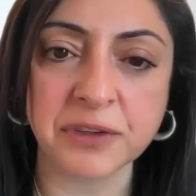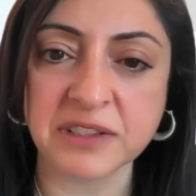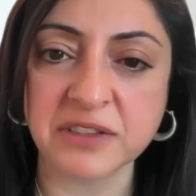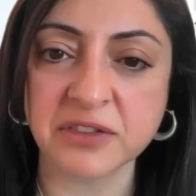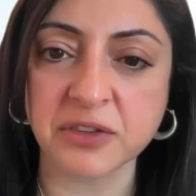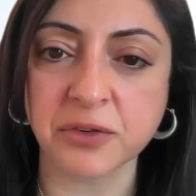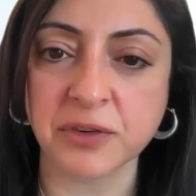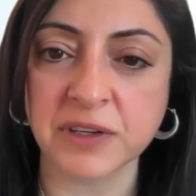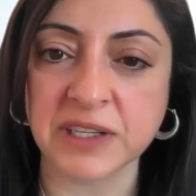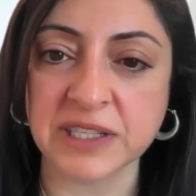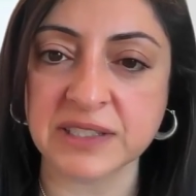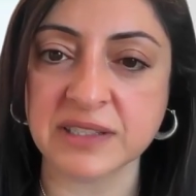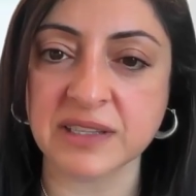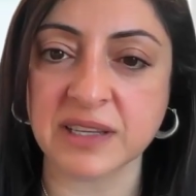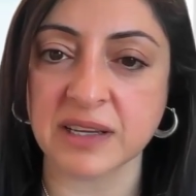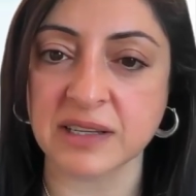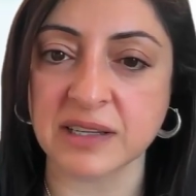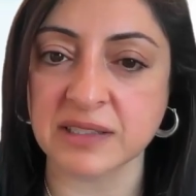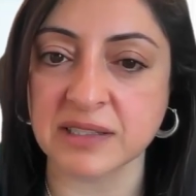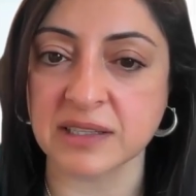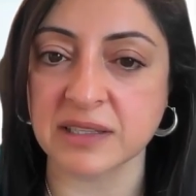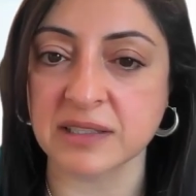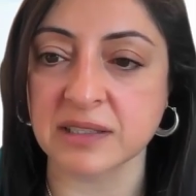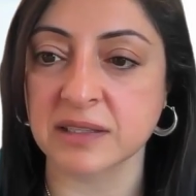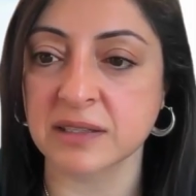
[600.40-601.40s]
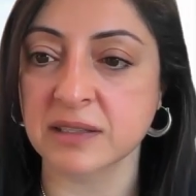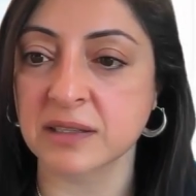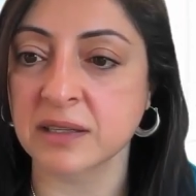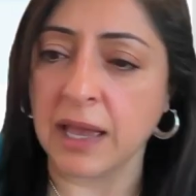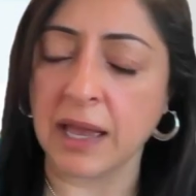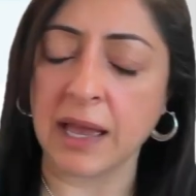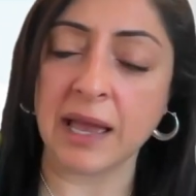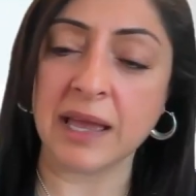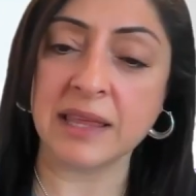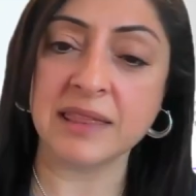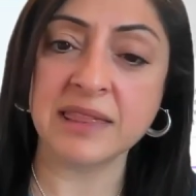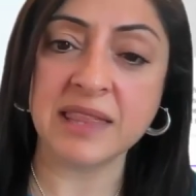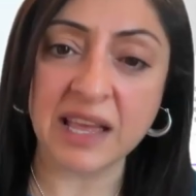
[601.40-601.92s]
screen sizes.
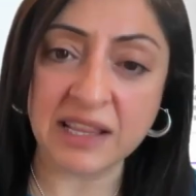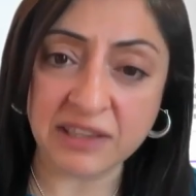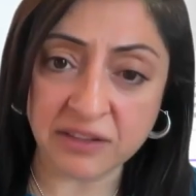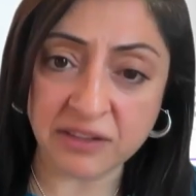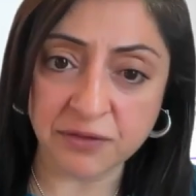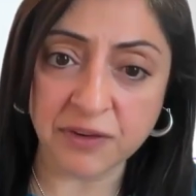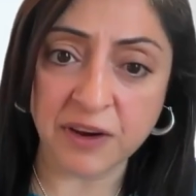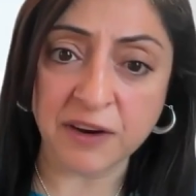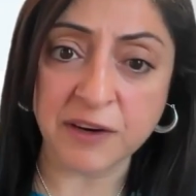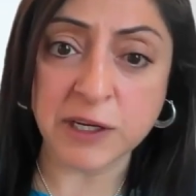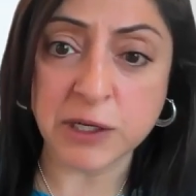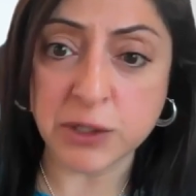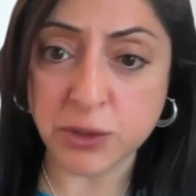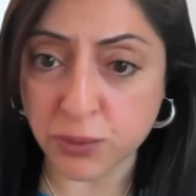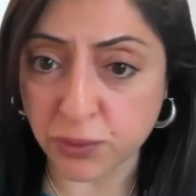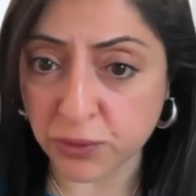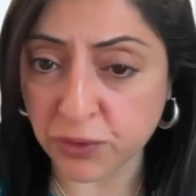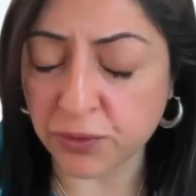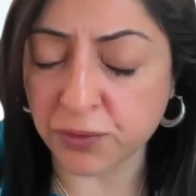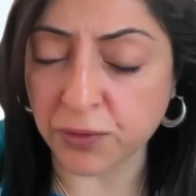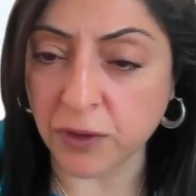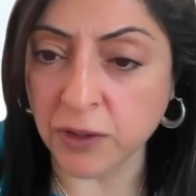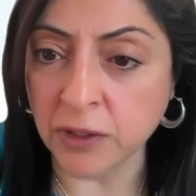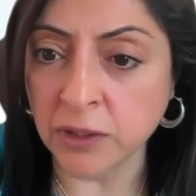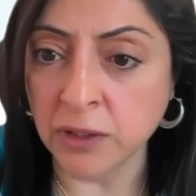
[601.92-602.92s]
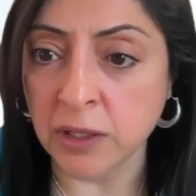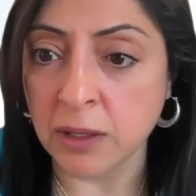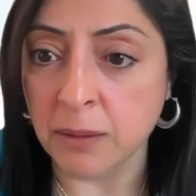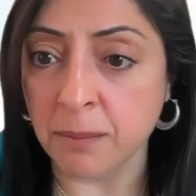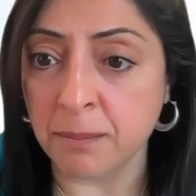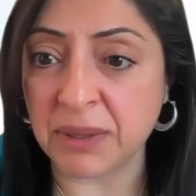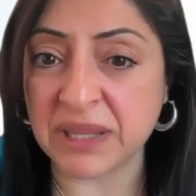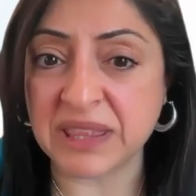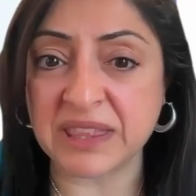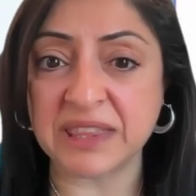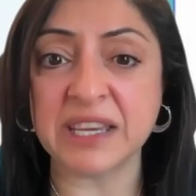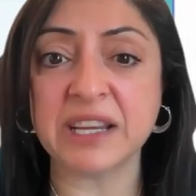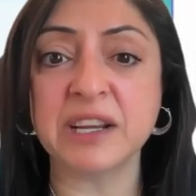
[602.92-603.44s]
And that's very useful,
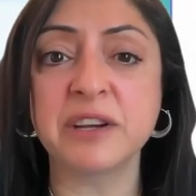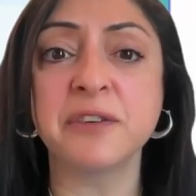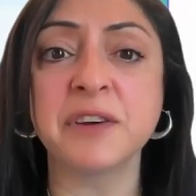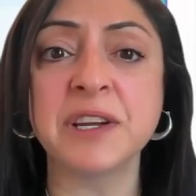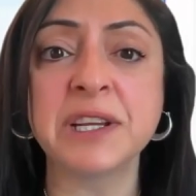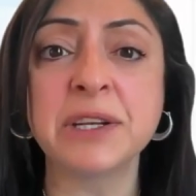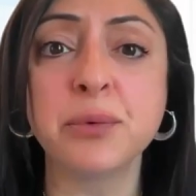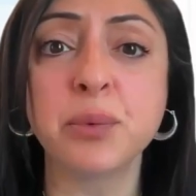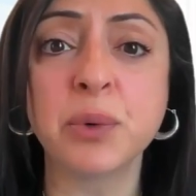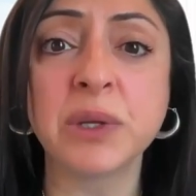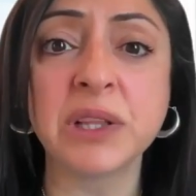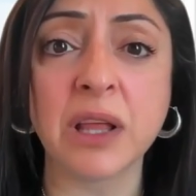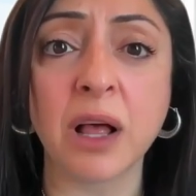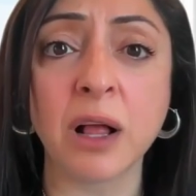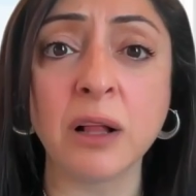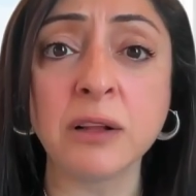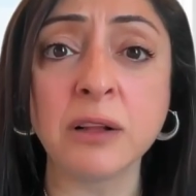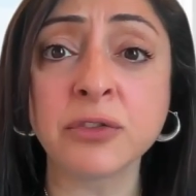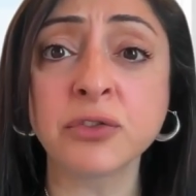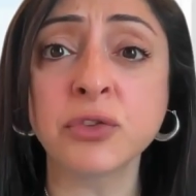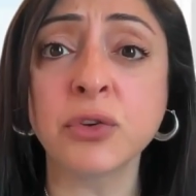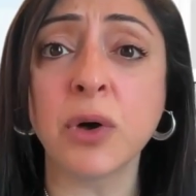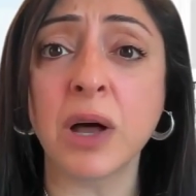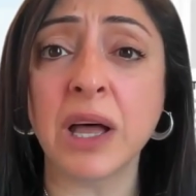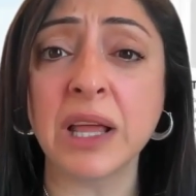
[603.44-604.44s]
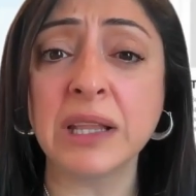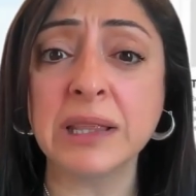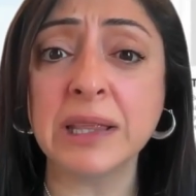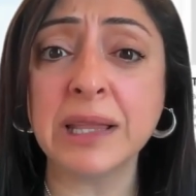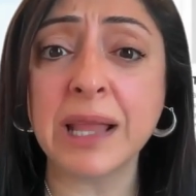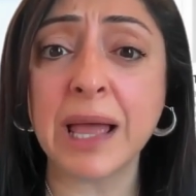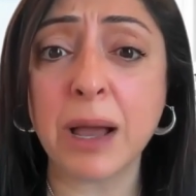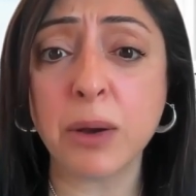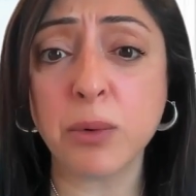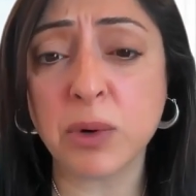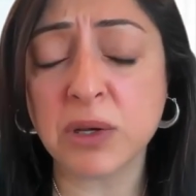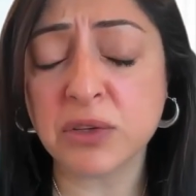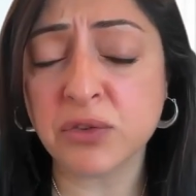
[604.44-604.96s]
but the grid will also
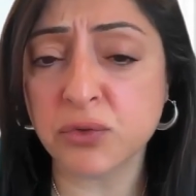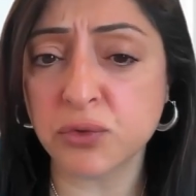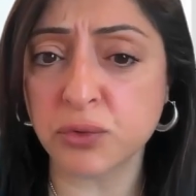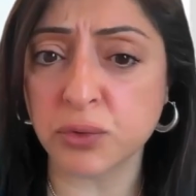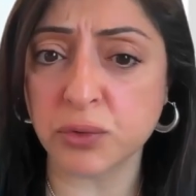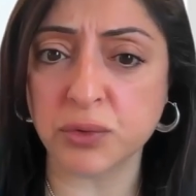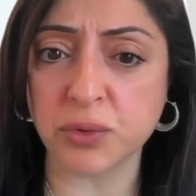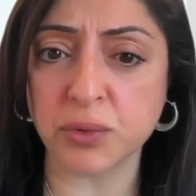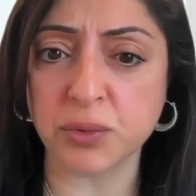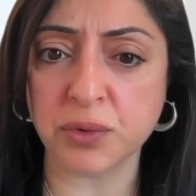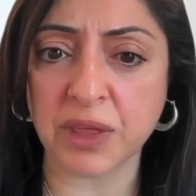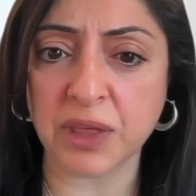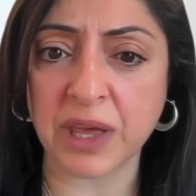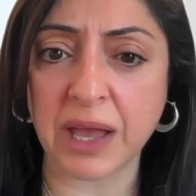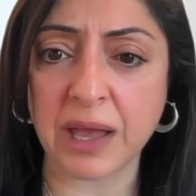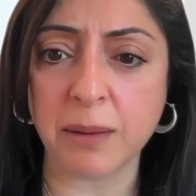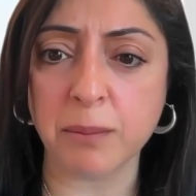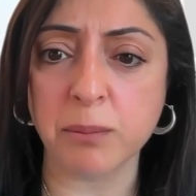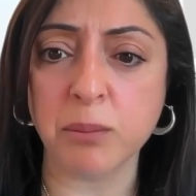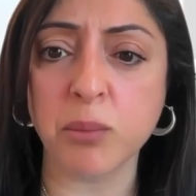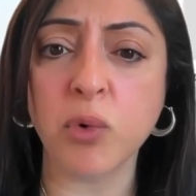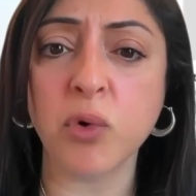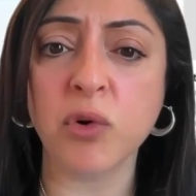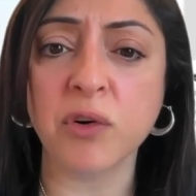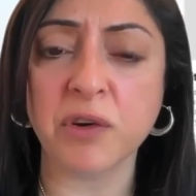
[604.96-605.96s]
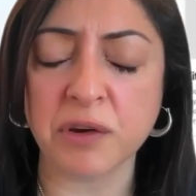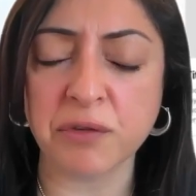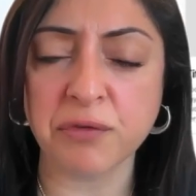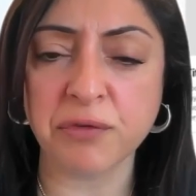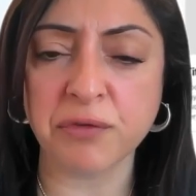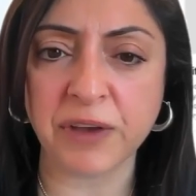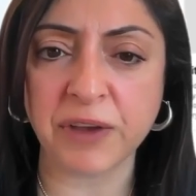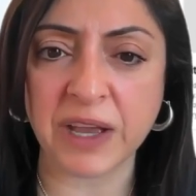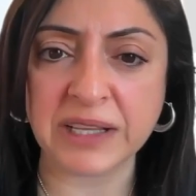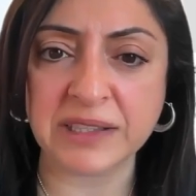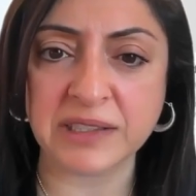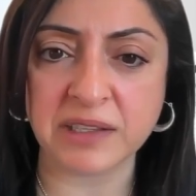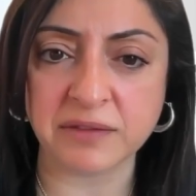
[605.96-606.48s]
allow us to do that more
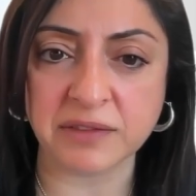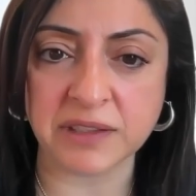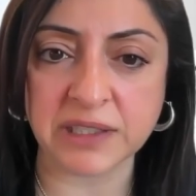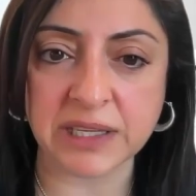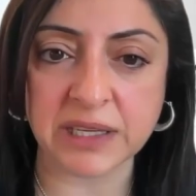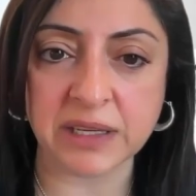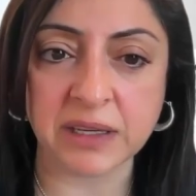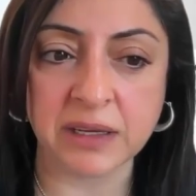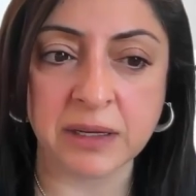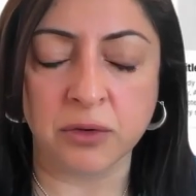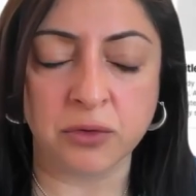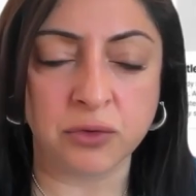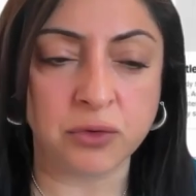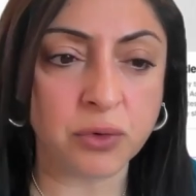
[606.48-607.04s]
effectively.